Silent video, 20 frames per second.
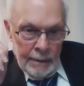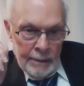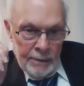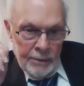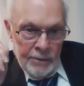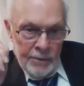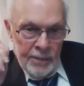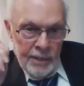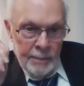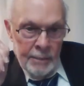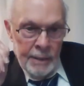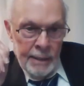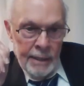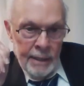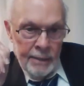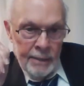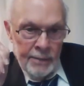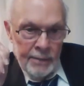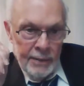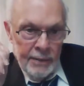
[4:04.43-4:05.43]

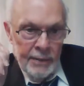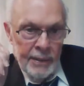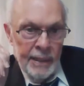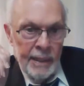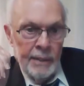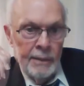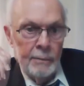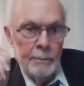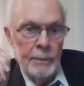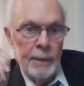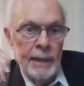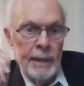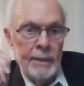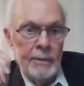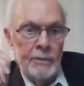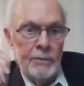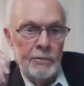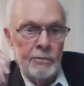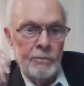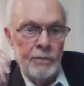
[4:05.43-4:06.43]
CBS and the other
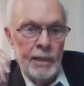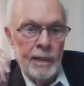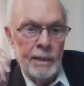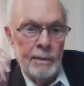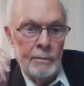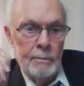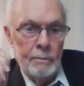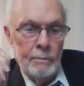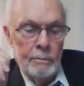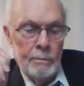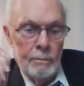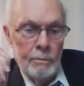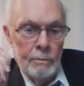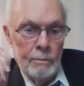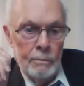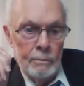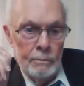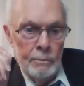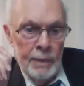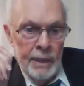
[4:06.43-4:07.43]
mainstream
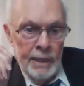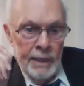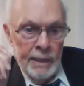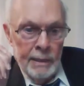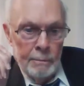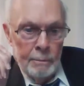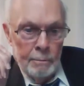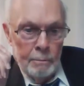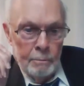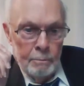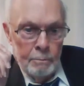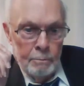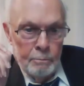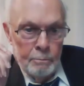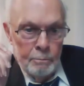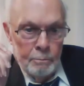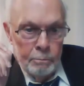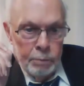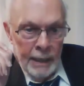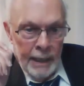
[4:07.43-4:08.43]
media
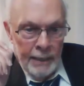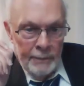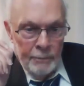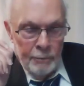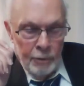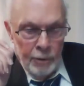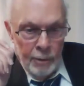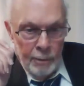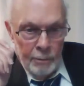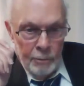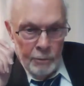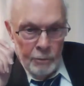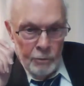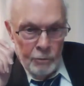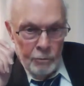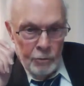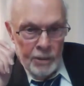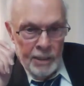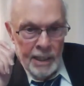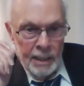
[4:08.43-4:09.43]
platforms
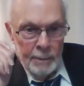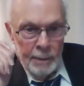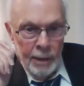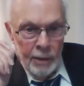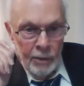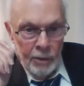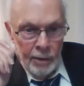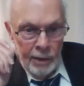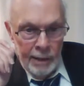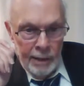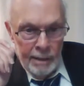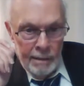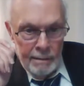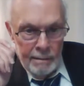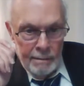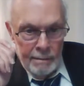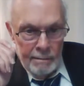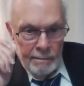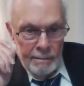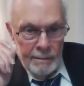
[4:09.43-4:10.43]
would come out on it,
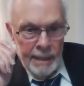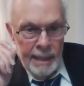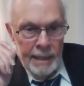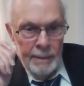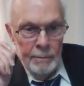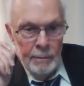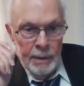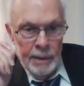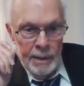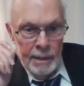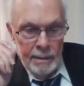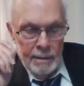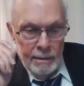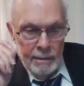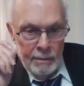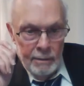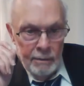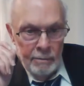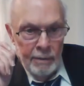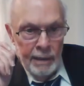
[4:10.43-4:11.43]
namely,
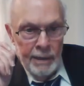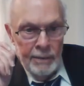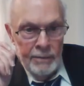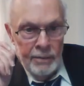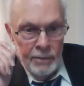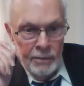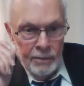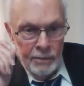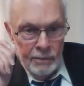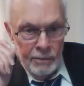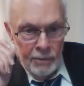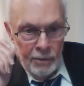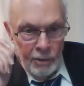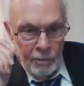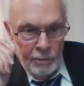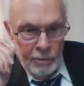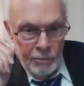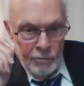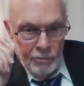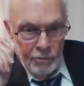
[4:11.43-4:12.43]
the
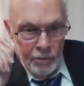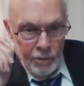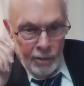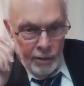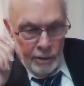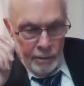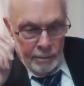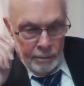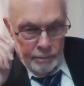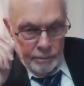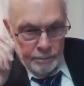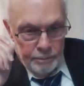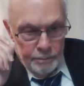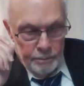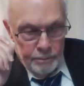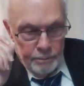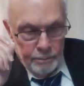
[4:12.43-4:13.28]
racist is always wrong.